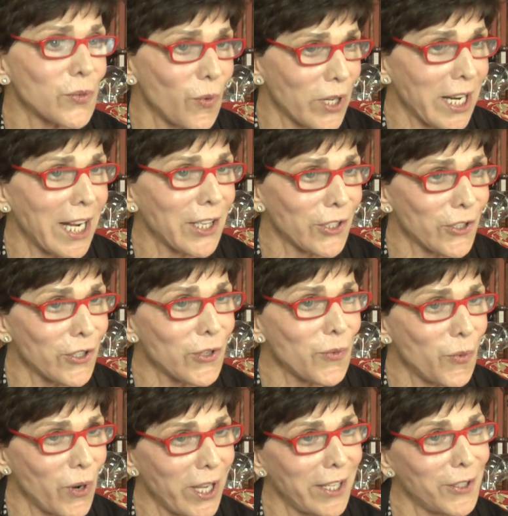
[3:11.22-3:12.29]
What I learned
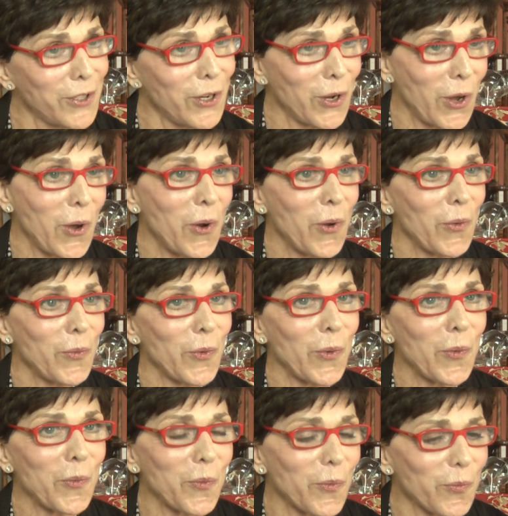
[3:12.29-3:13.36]
when
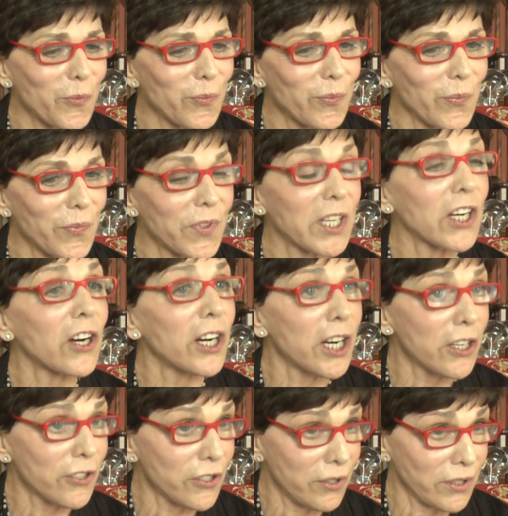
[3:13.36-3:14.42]
the
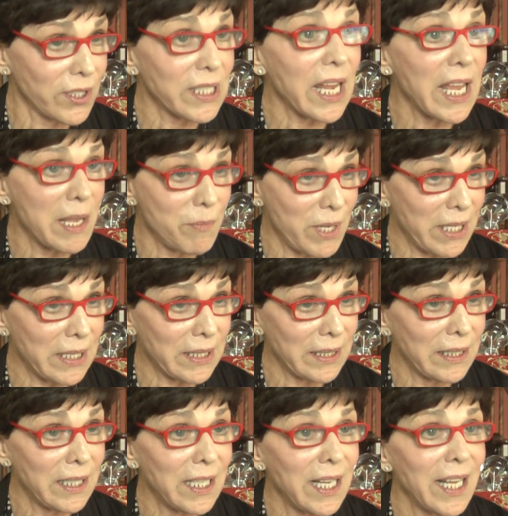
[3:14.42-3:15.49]
Carters came
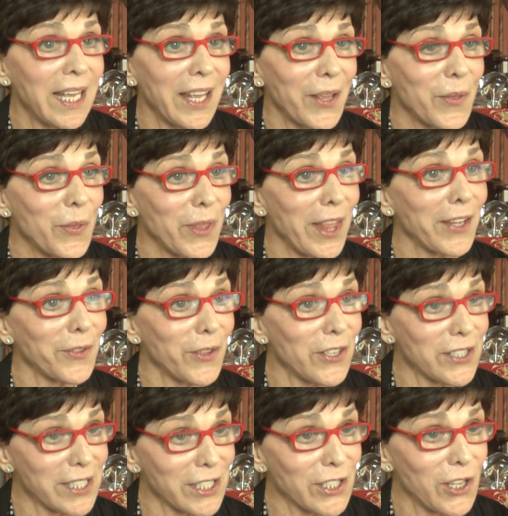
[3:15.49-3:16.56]
in, that
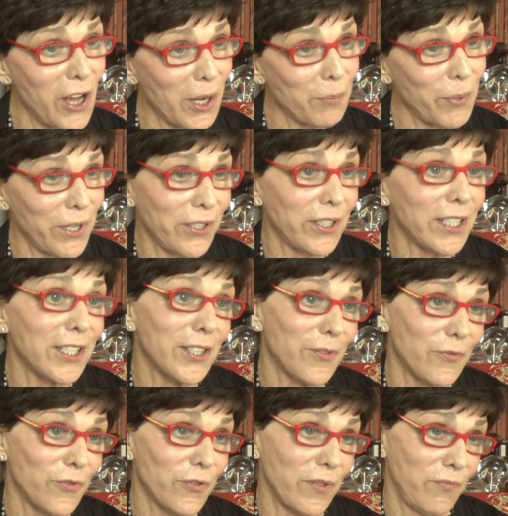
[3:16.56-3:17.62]
there's this long period
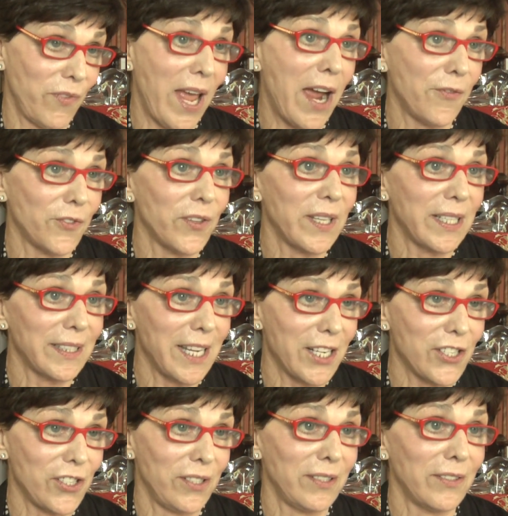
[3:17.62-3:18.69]
of, after the
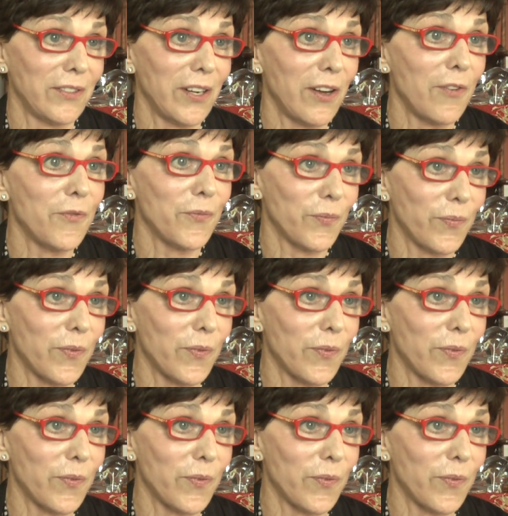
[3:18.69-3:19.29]
election, of